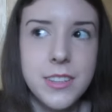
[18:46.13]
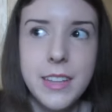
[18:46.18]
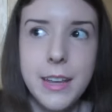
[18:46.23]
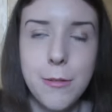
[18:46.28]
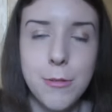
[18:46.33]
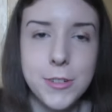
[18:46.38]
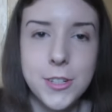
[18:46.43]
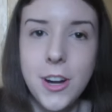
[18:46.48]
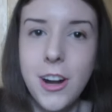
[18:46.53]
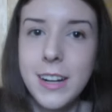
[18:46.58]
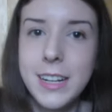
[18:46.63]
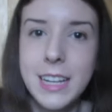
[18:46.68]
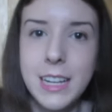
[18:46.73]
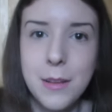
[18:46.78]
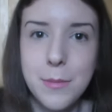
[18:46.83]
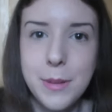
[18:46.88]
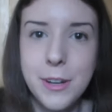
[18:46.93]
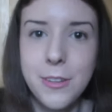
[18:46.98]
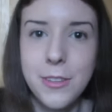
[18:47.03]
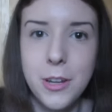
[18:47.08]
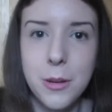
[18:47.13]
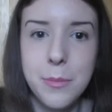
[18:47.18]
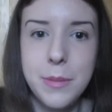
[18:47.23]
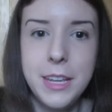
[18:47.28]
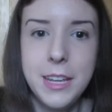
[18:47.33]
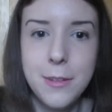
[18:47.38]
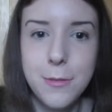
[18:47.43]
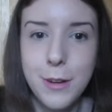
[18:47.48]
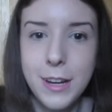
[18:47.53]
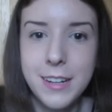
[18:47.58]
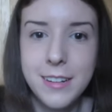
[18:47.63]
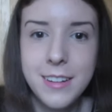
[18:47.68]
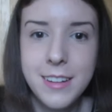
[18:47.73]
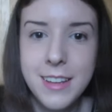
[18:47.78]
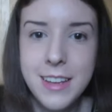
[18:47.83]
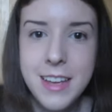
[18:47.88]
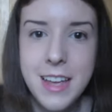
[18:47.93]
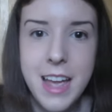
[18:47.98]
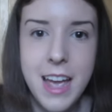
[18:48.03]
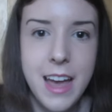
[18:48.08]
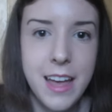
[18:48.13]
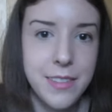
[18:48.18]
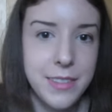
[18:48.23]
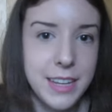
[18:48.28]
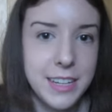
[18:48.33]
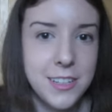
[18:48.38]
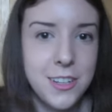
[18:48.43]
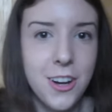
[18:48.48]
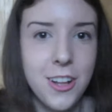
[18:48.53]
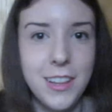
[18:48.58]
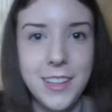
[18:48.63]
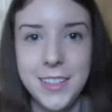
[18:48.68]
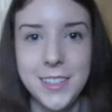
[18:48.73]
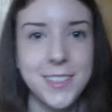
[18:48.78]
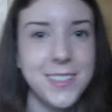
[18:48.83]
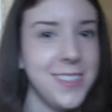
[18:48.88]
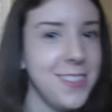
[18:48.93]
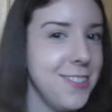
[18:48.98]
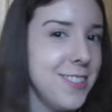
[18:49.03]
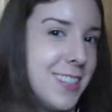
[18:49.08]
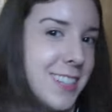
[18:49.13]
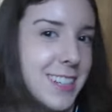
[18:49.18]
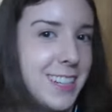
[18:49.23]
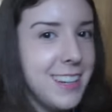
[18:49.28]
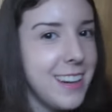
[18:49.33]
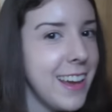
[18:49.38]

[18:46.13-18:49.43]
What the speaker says: They were talking about there being one, and they'd call it Tunity